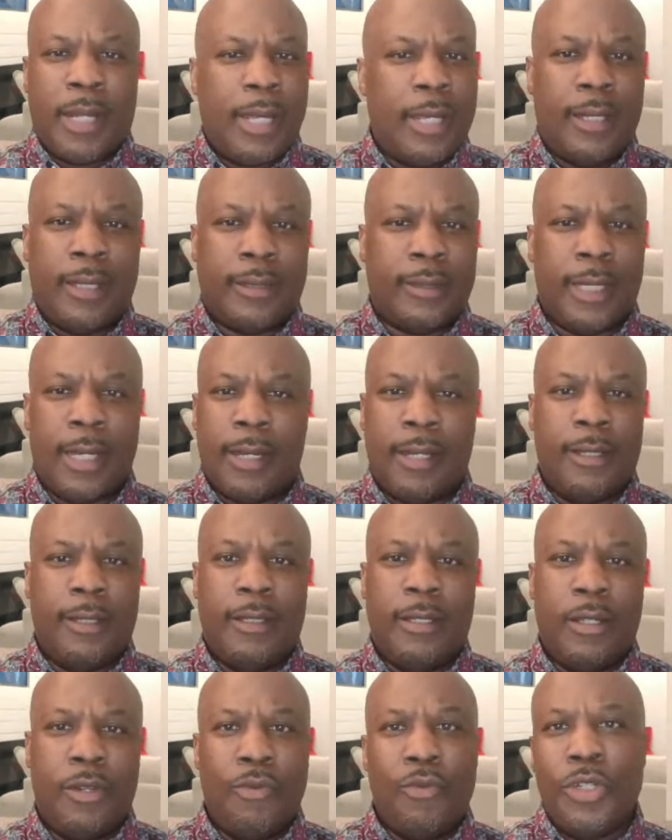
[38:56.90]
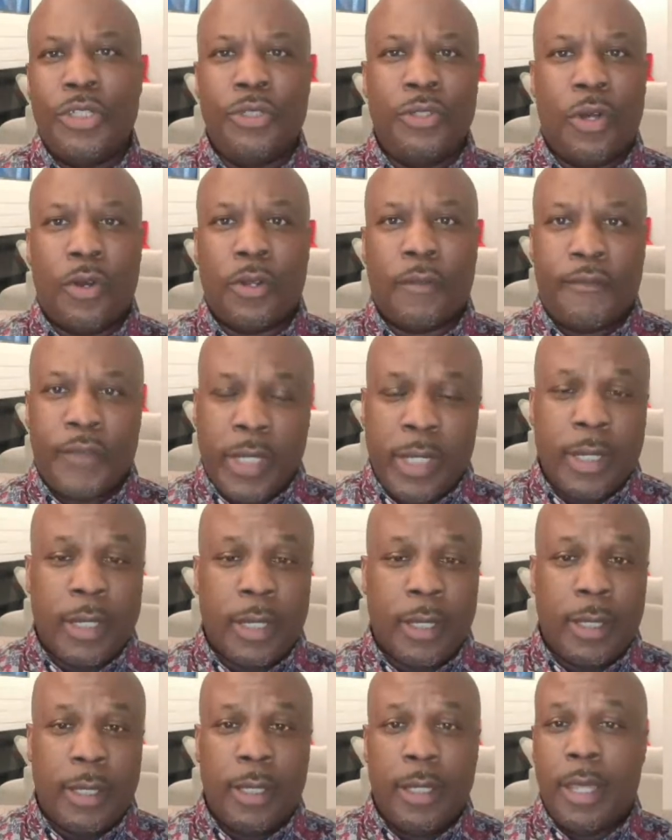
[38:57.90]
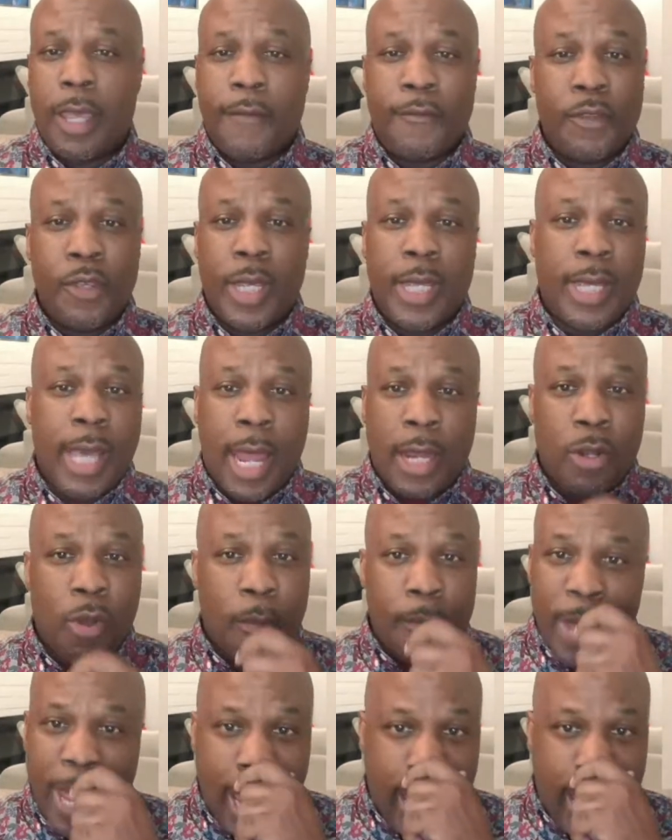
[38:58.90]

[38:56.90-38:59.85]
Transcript: All players take off a play now when you're on the